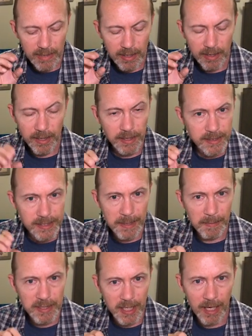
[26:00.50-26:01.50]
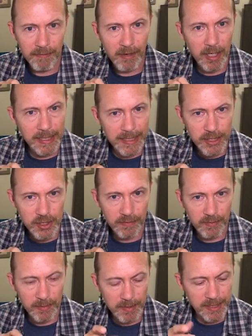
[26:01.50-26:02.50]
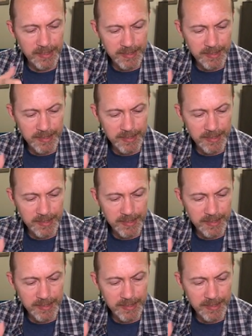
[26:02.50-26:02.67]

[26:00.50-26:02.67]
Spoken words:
kind of deep dive on each of the minis,